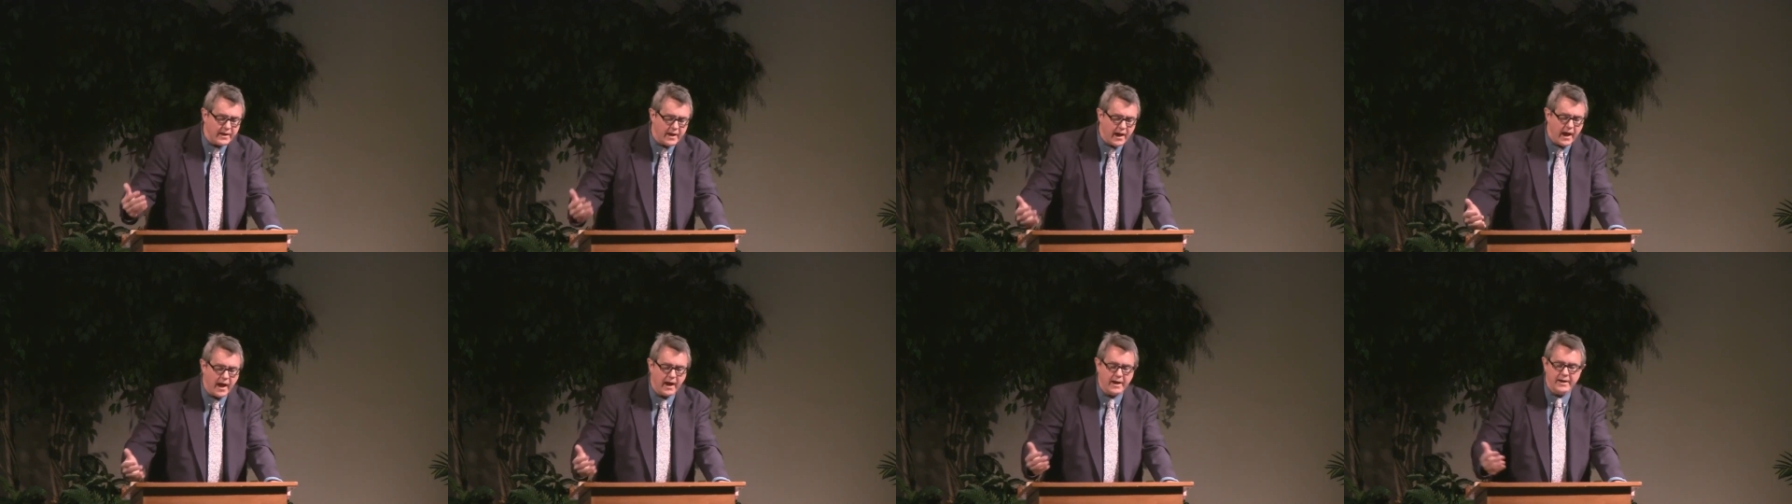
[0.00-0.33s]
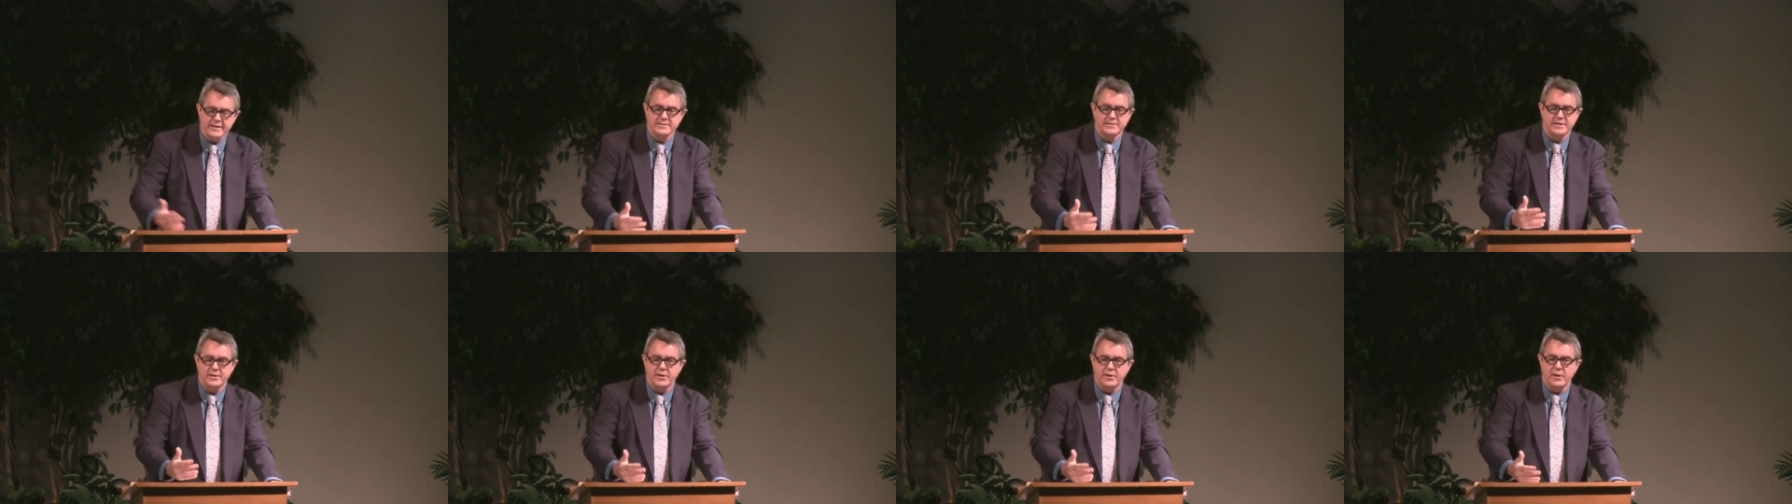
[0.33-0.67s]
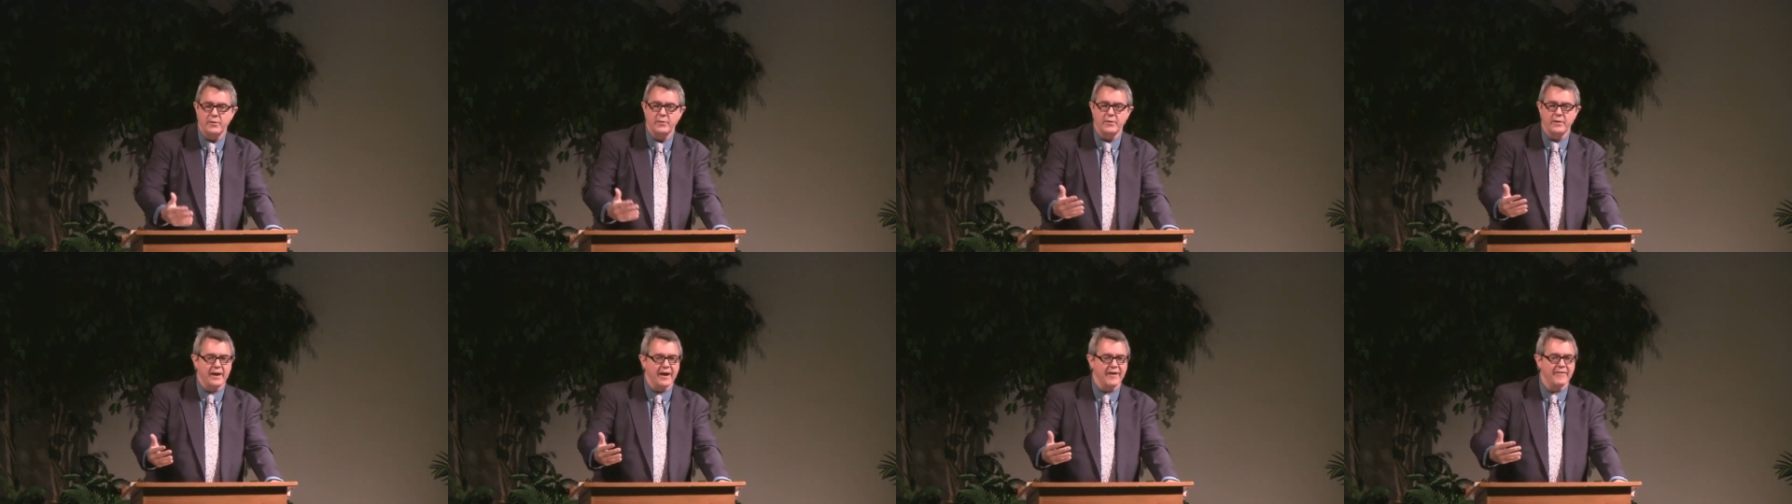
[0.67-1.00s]
God
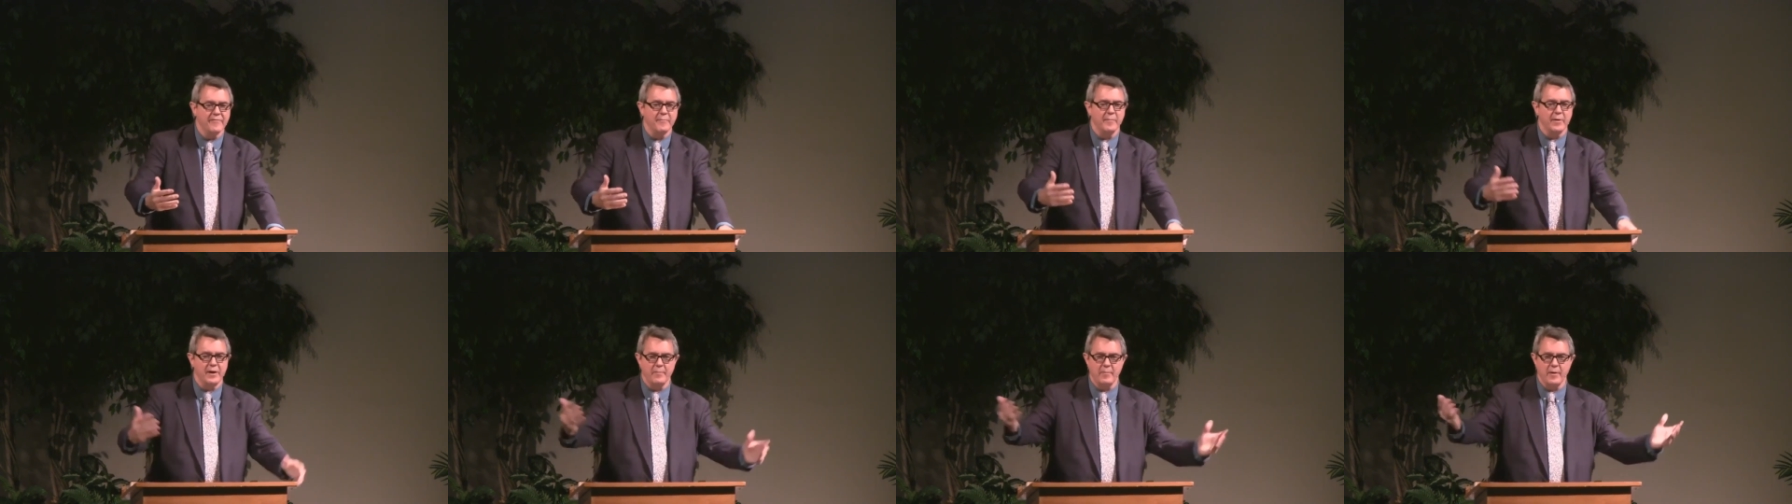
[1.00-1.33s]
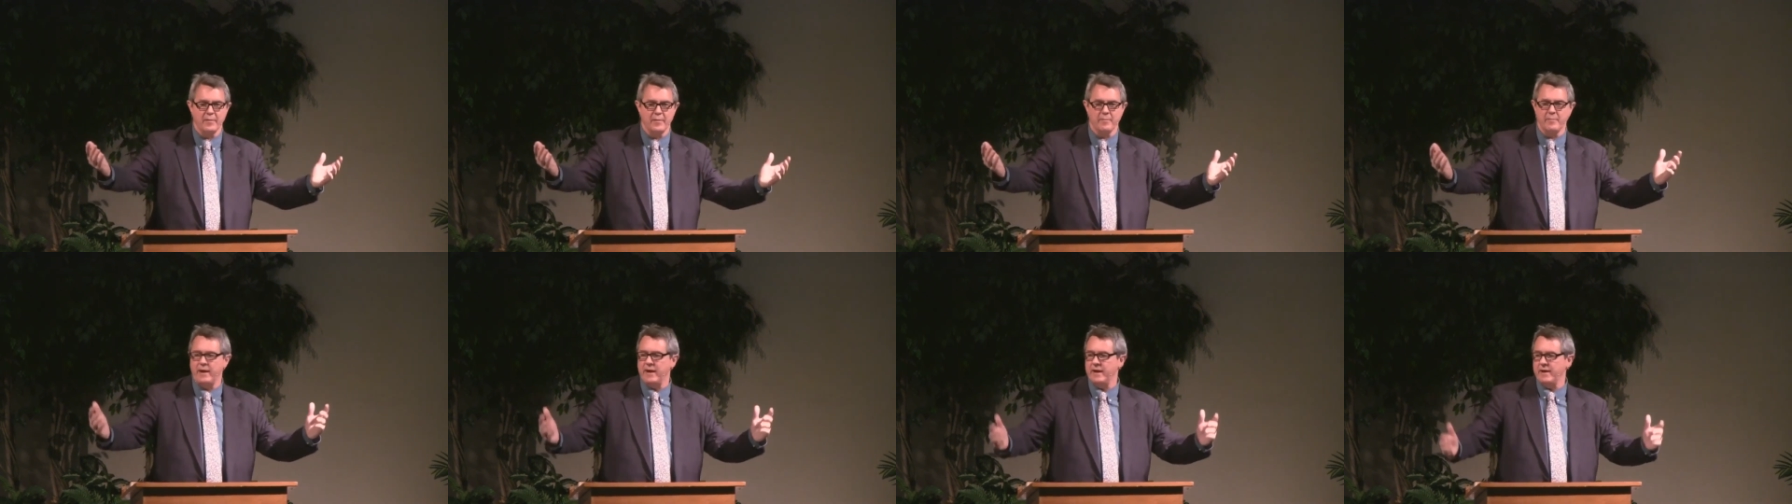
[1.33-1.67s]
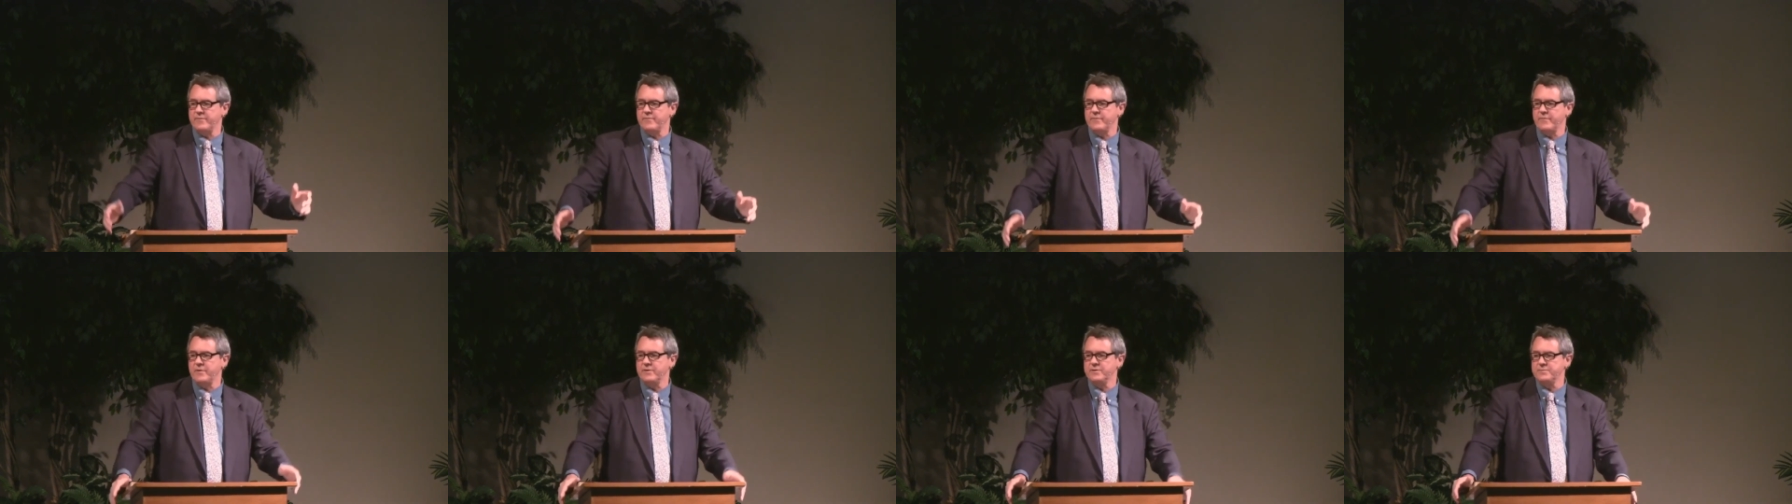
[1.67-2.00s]
instituted government among men in
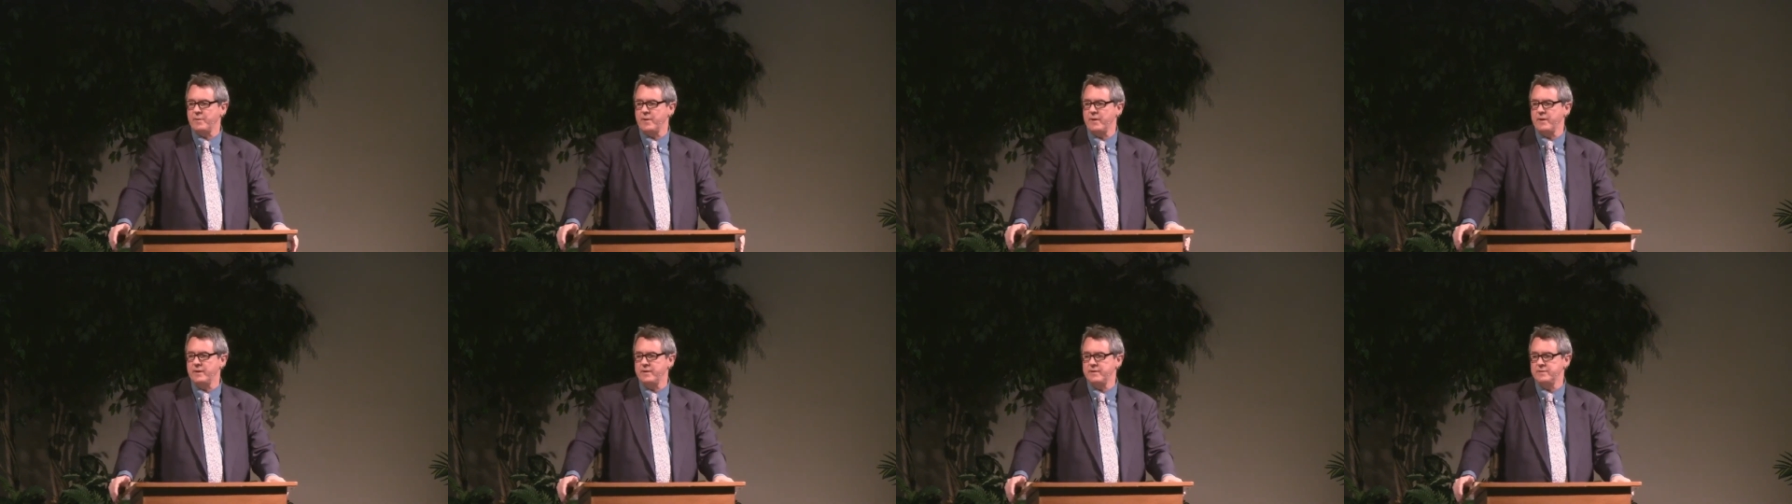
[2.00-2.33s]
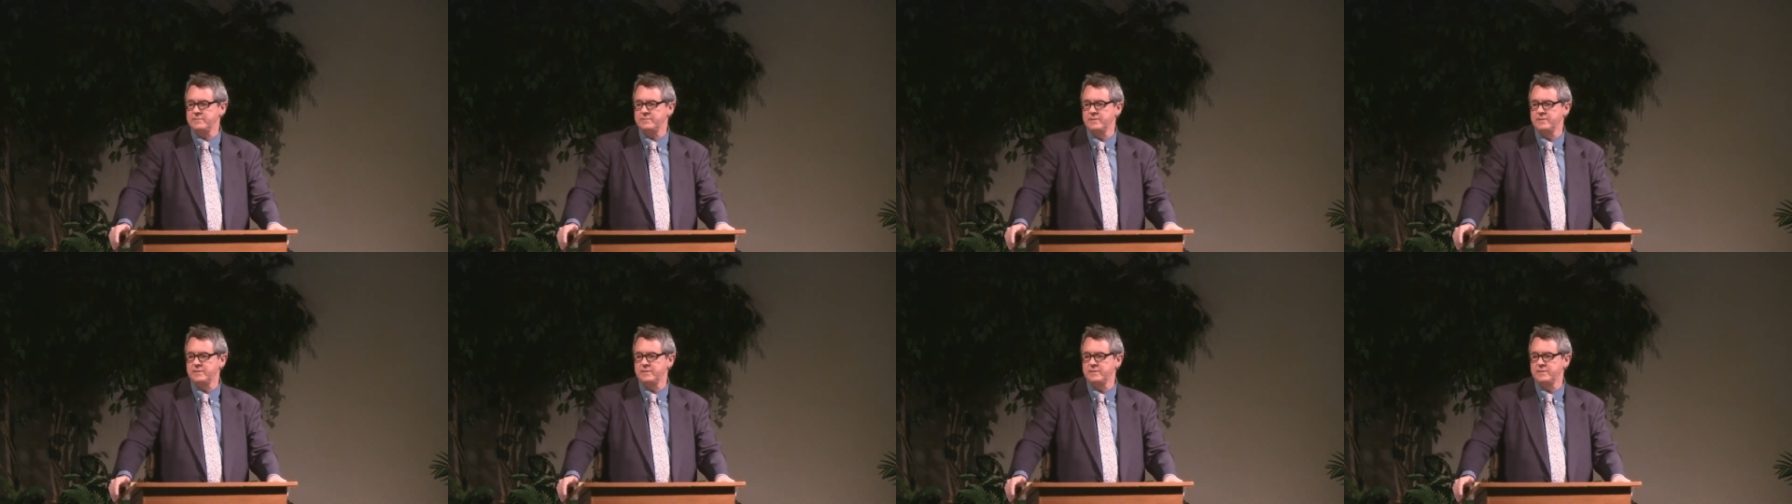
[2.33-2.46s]
the first place.